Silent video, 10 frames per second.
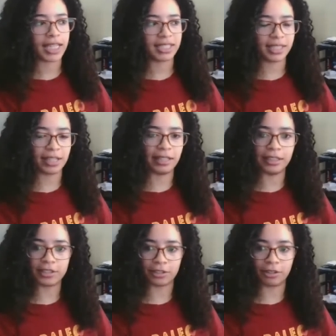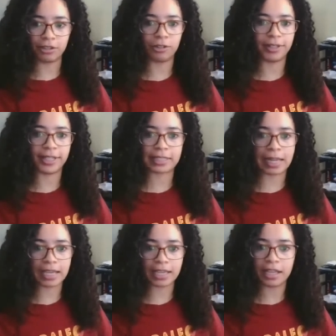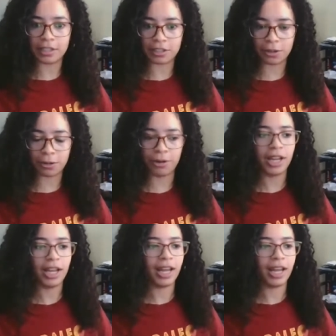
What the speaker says: see a lizard or a snake in a zoo,